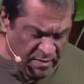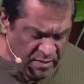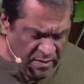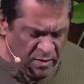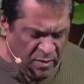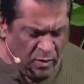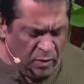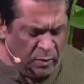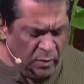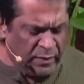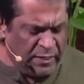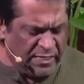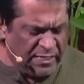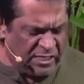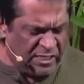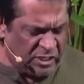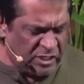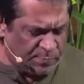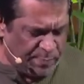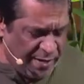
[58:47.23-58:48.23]
Holy
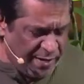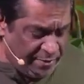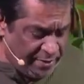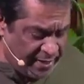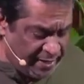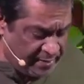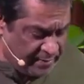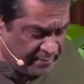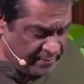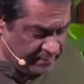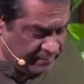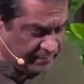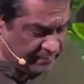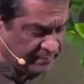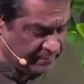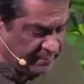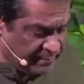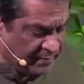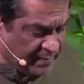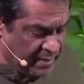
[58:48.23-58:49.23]
Spirit,
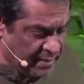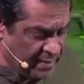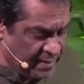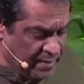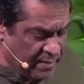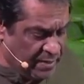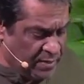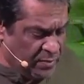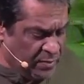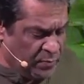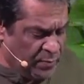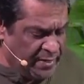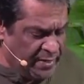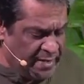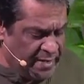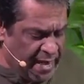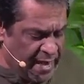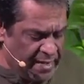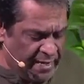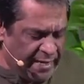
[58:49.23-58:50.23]
we
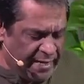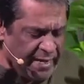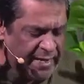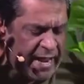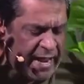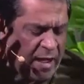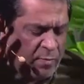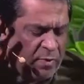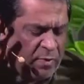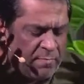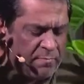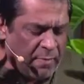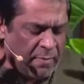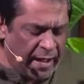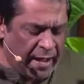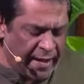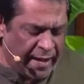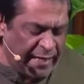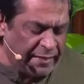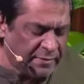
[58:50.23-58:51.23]
dedicate our
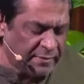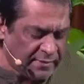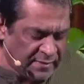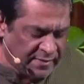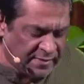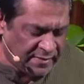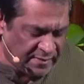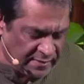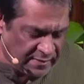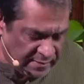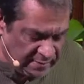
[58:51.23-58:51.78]
minds